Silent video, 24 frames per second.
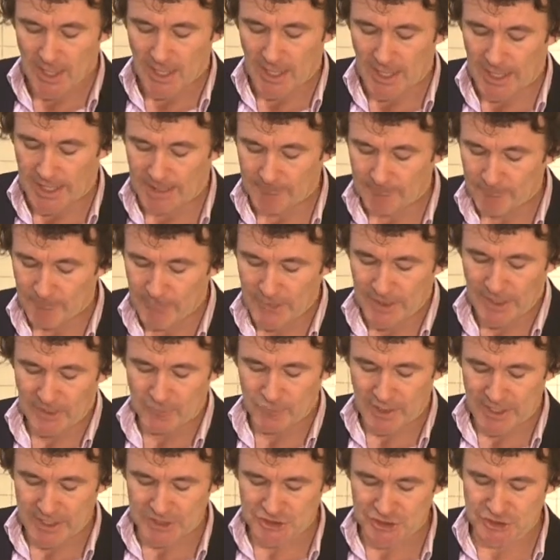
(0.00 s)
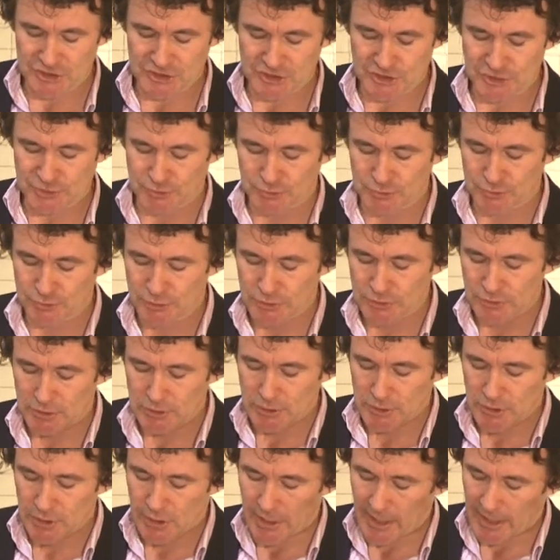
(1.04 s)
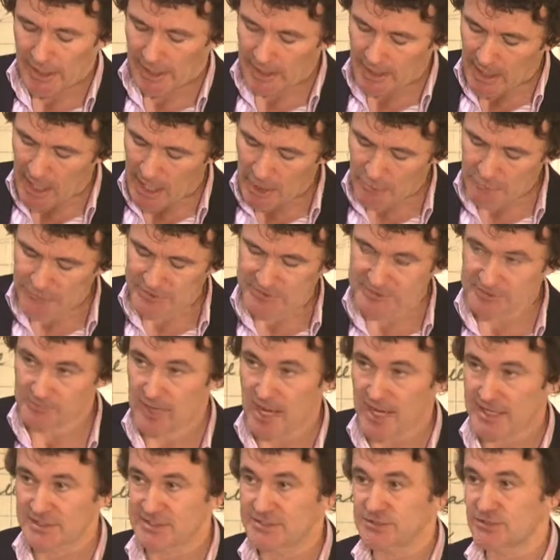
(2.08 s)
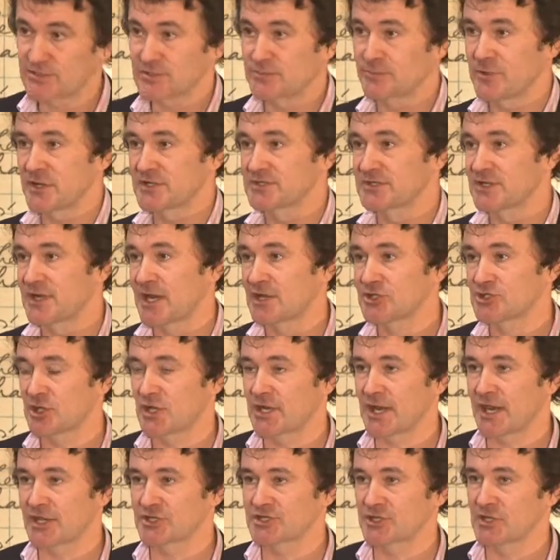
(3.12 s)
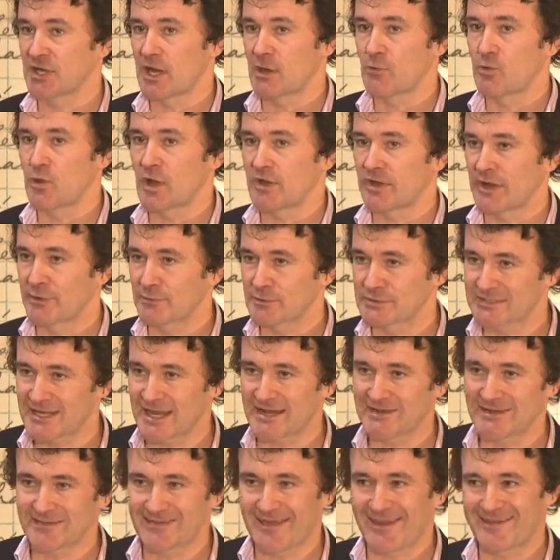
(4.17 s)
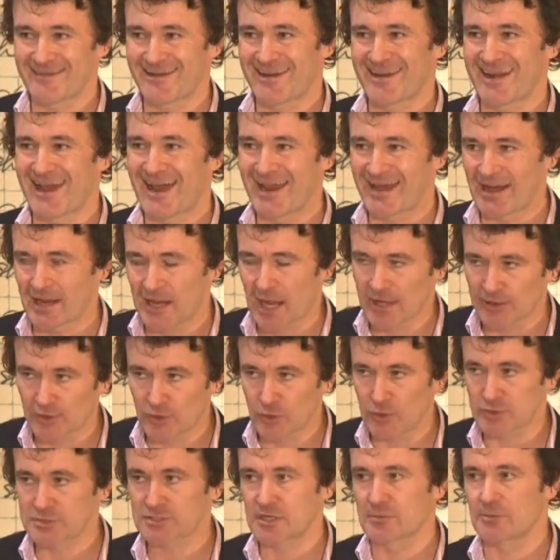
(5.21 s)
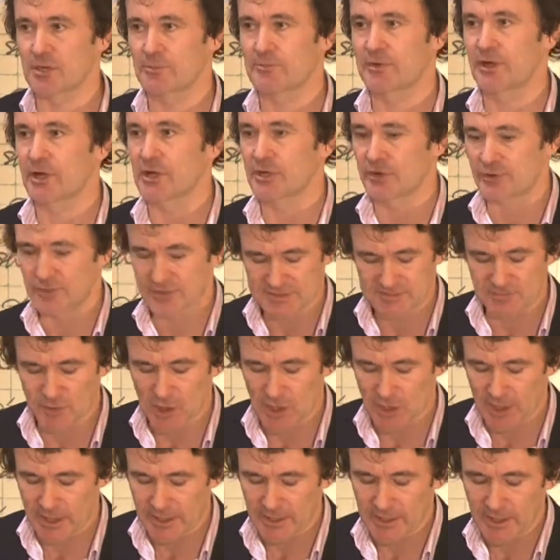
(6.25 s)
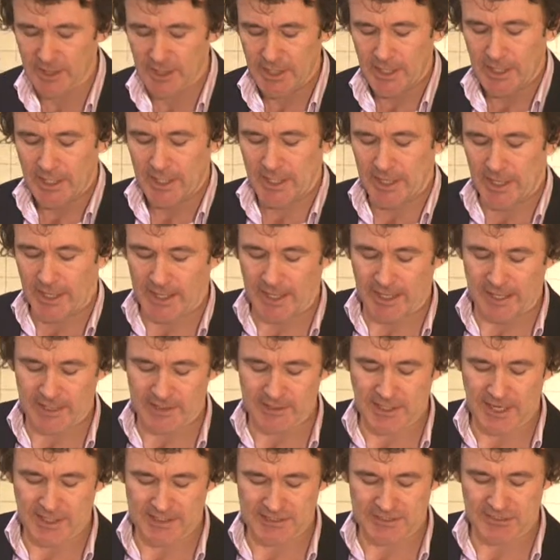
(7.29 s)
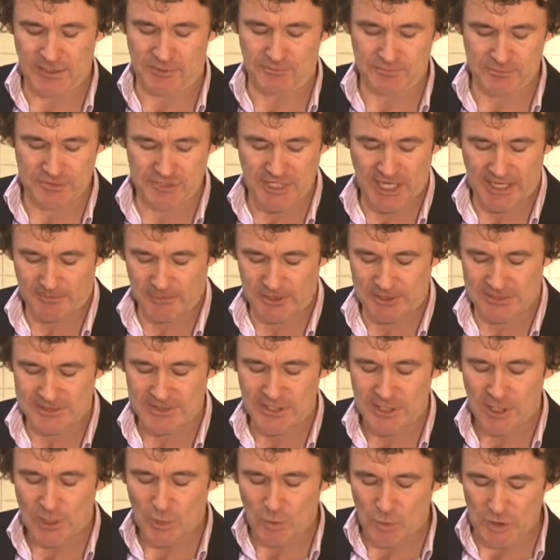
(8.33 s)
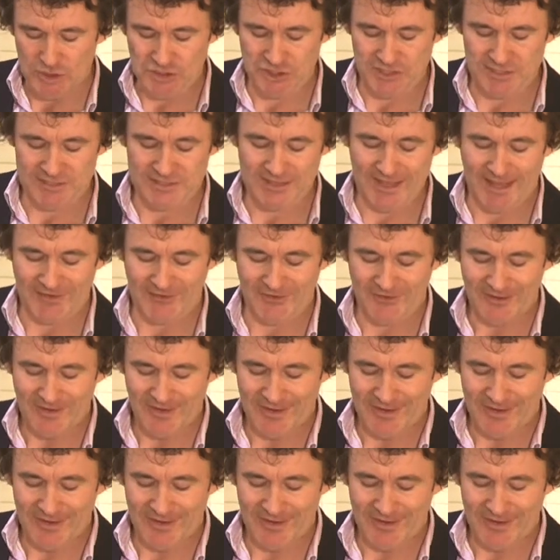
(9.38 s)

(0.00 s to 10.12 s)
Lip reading: In relation to how this applies to the presidential election, what I would say to that, and I know it's come up earlier this morning at some tables, which is that